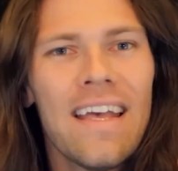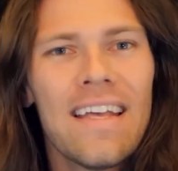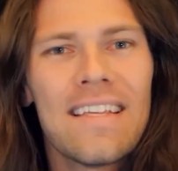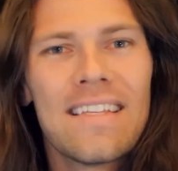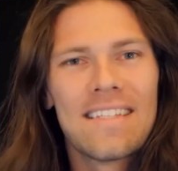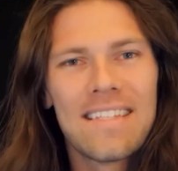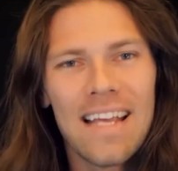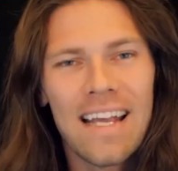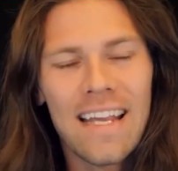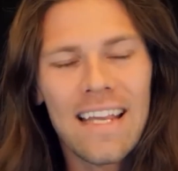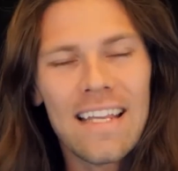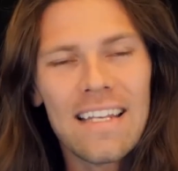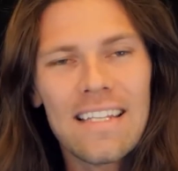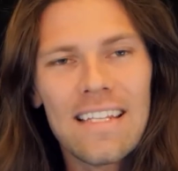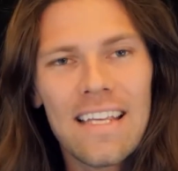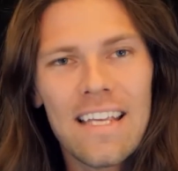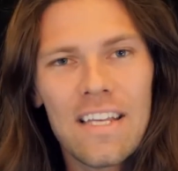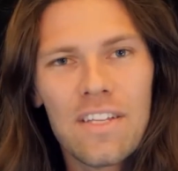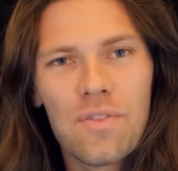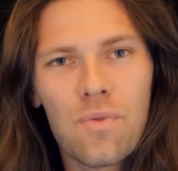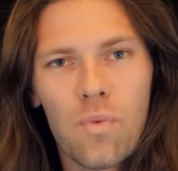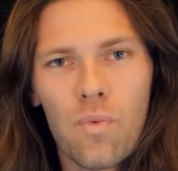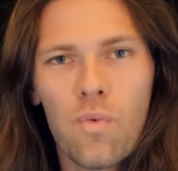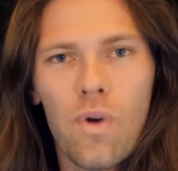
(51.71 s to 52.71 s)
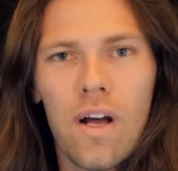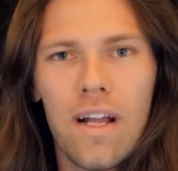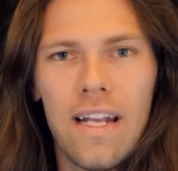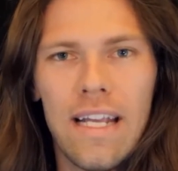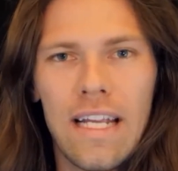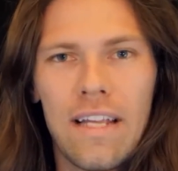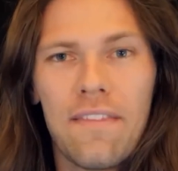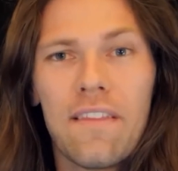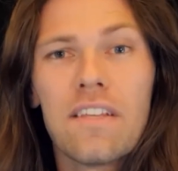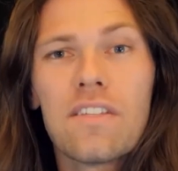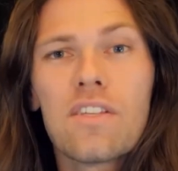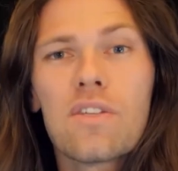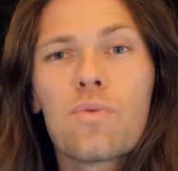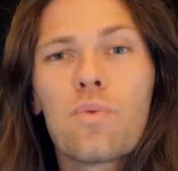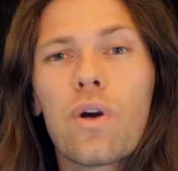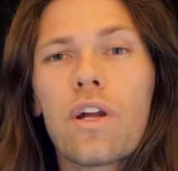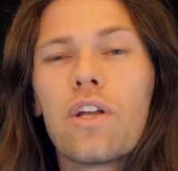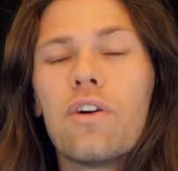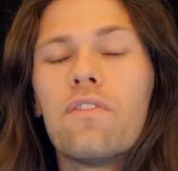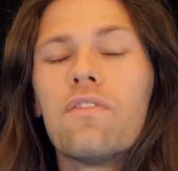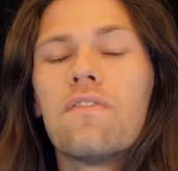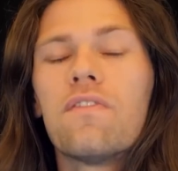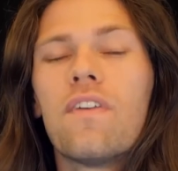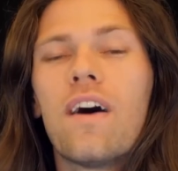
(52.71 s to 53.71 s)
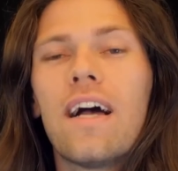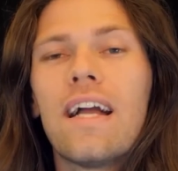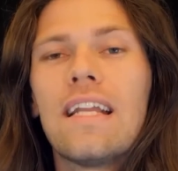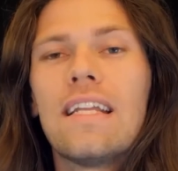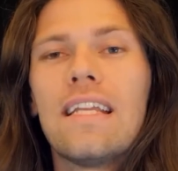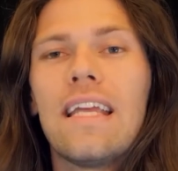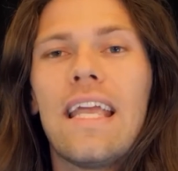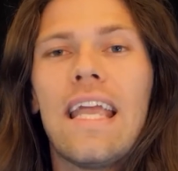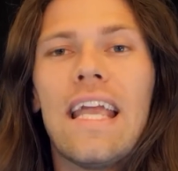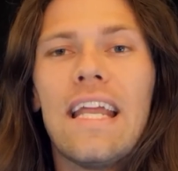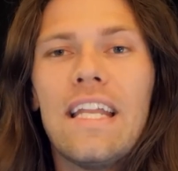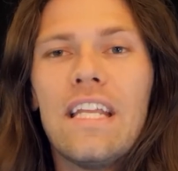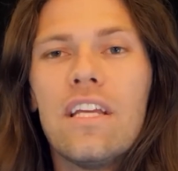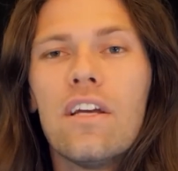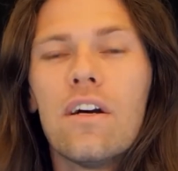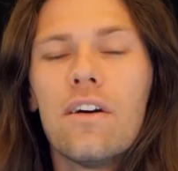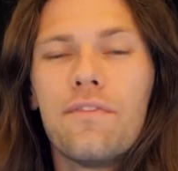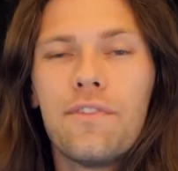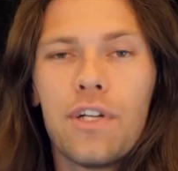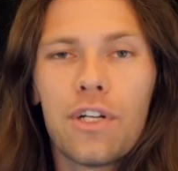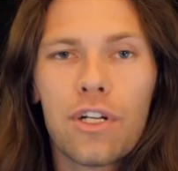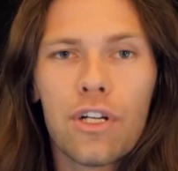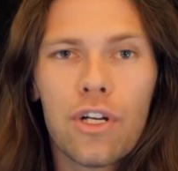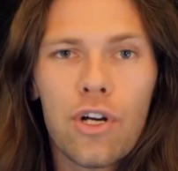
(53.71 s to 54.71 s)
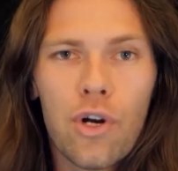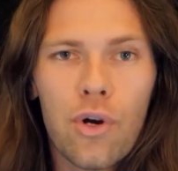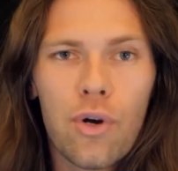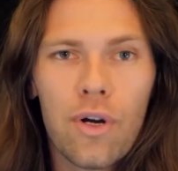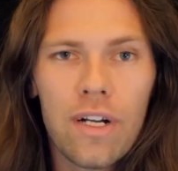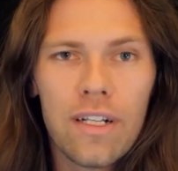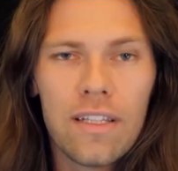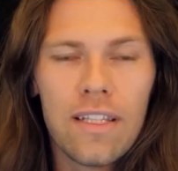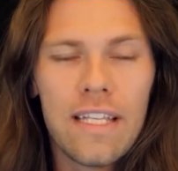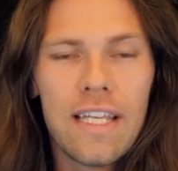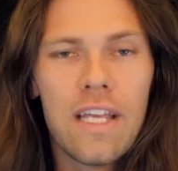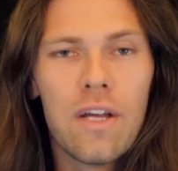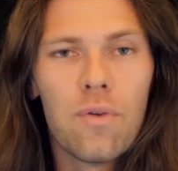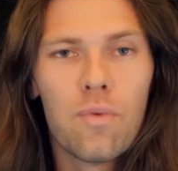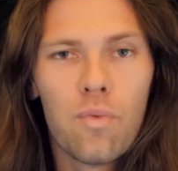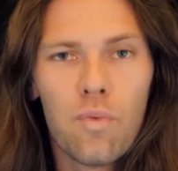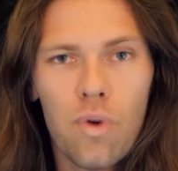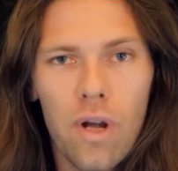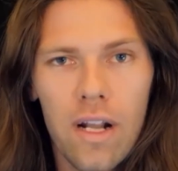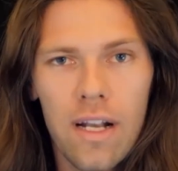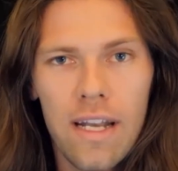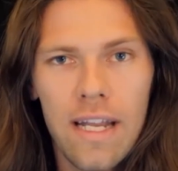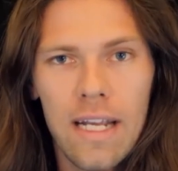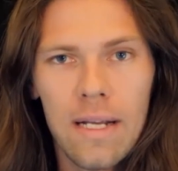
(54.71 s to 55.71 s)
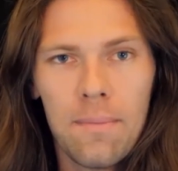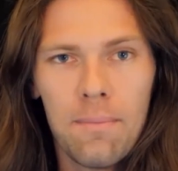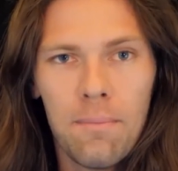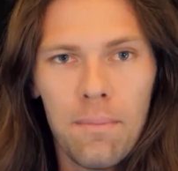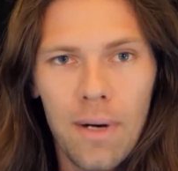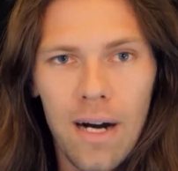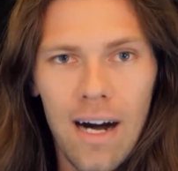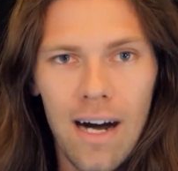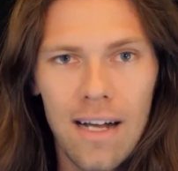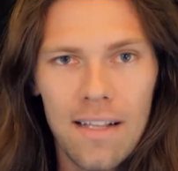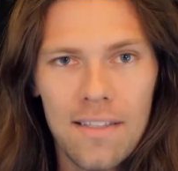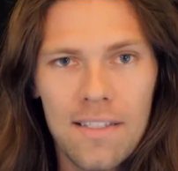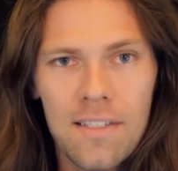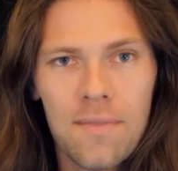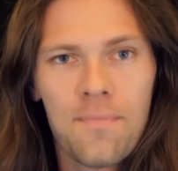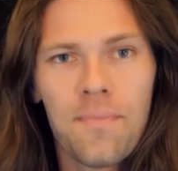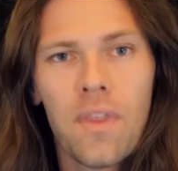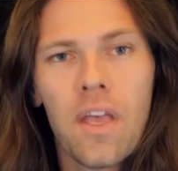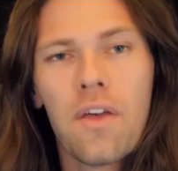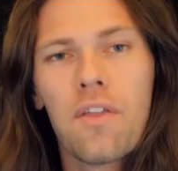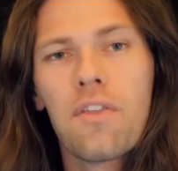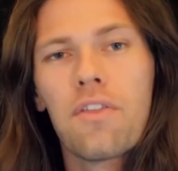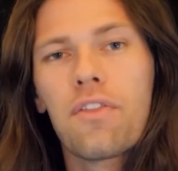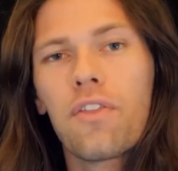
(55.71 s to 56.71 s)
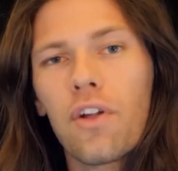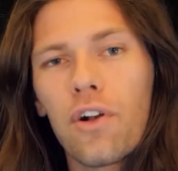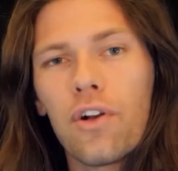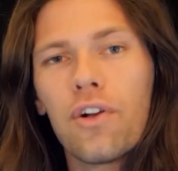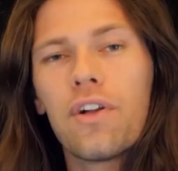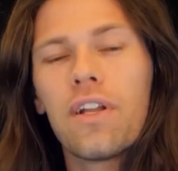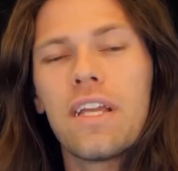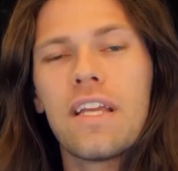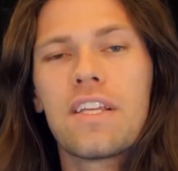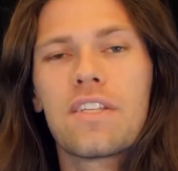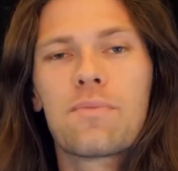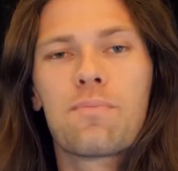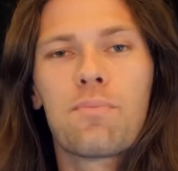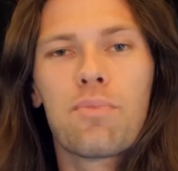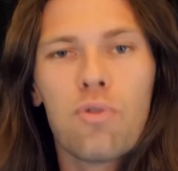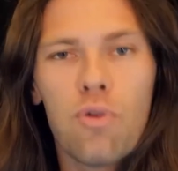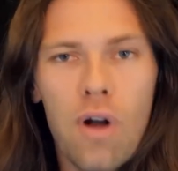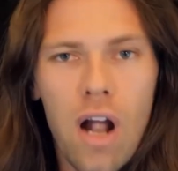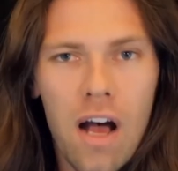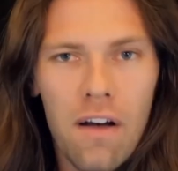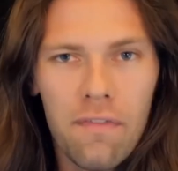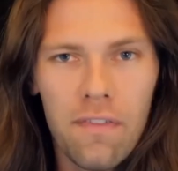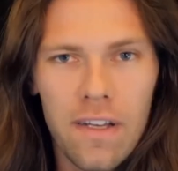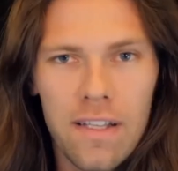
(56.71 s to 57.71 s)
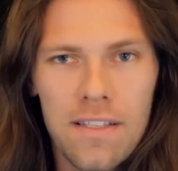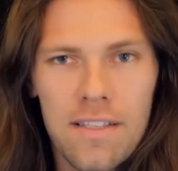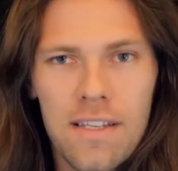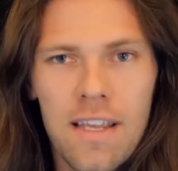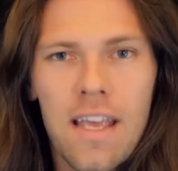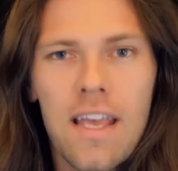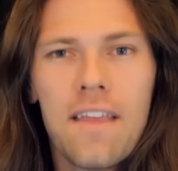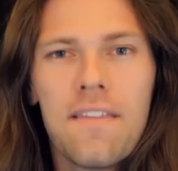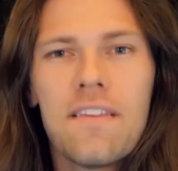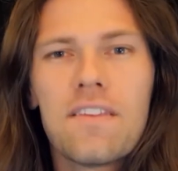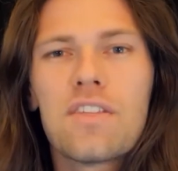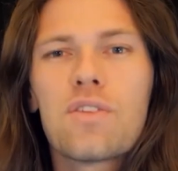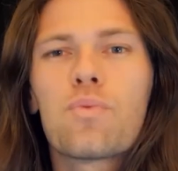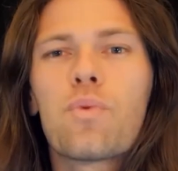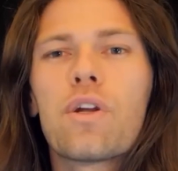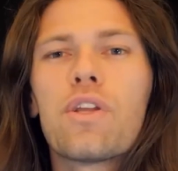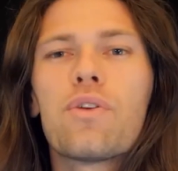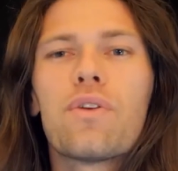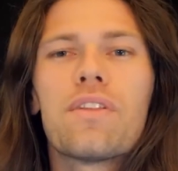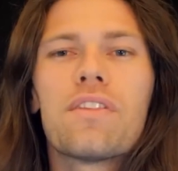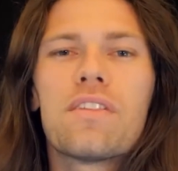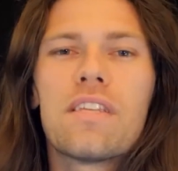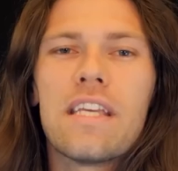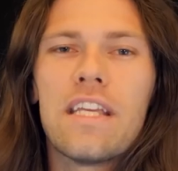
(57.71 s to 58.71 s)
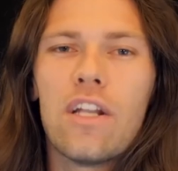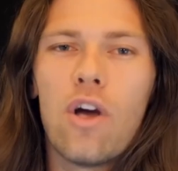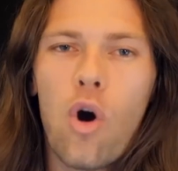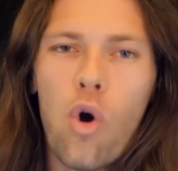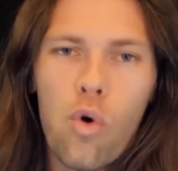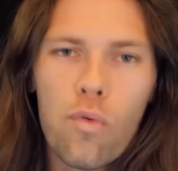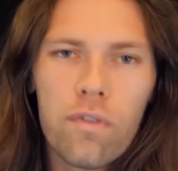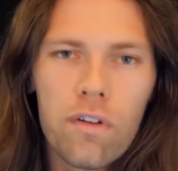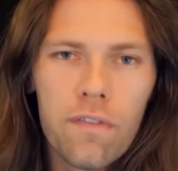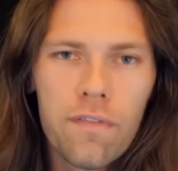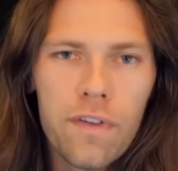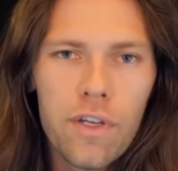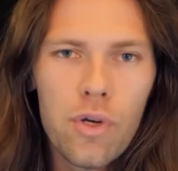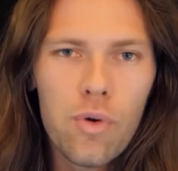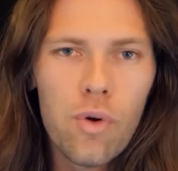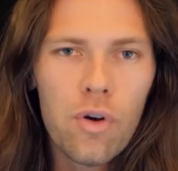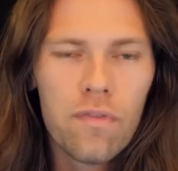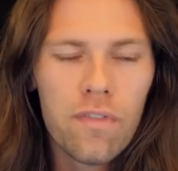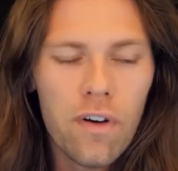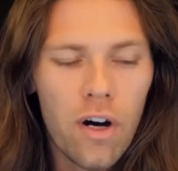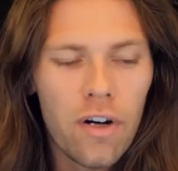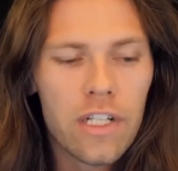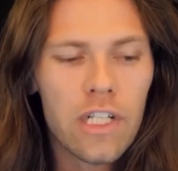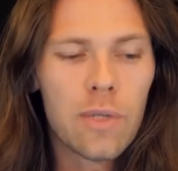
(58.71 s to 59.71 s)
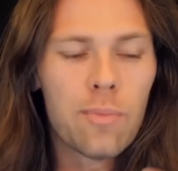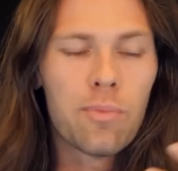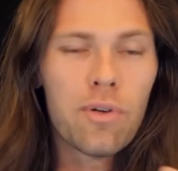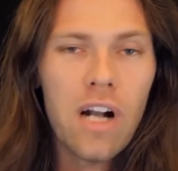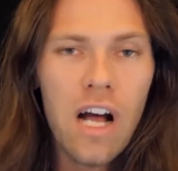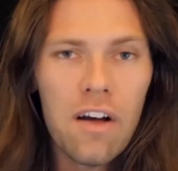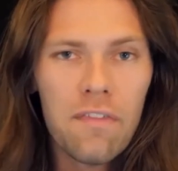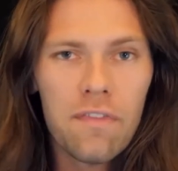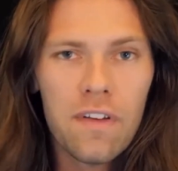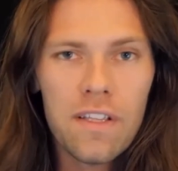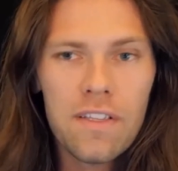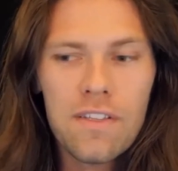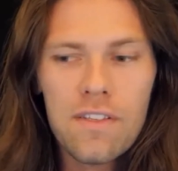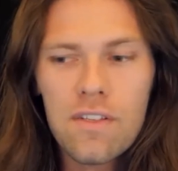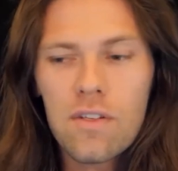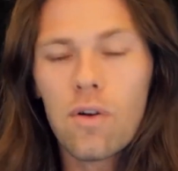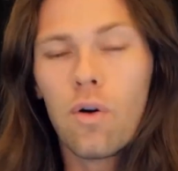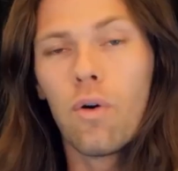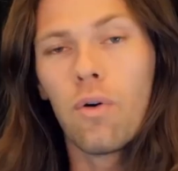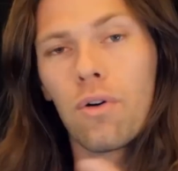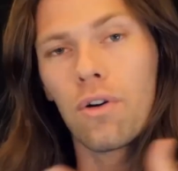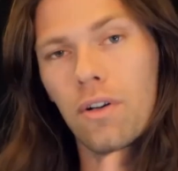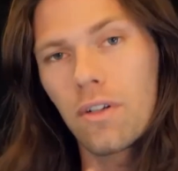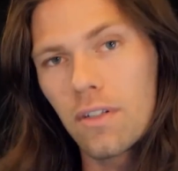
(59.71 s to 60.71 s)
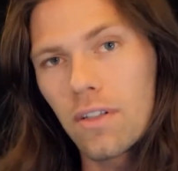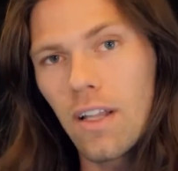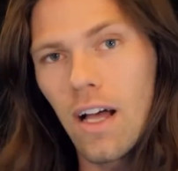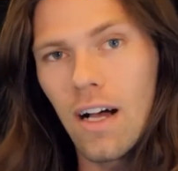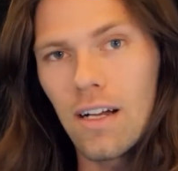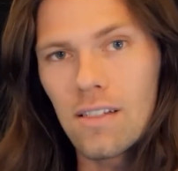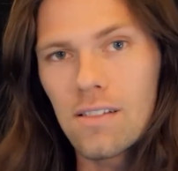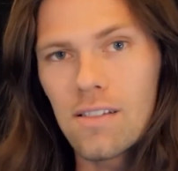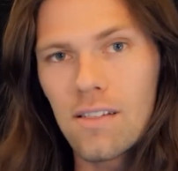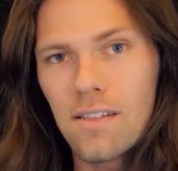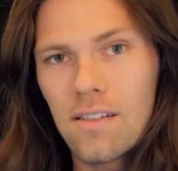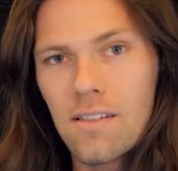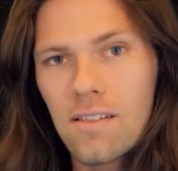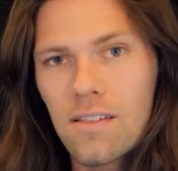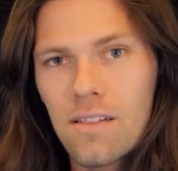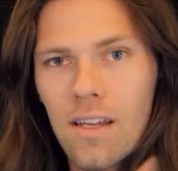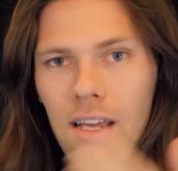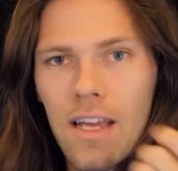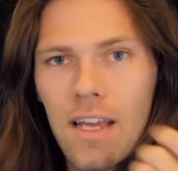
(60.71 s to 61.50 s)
Second is running. This is where you'll find any of your currently running bots. Third is profits. This is where you can see an overview of all your profits or losses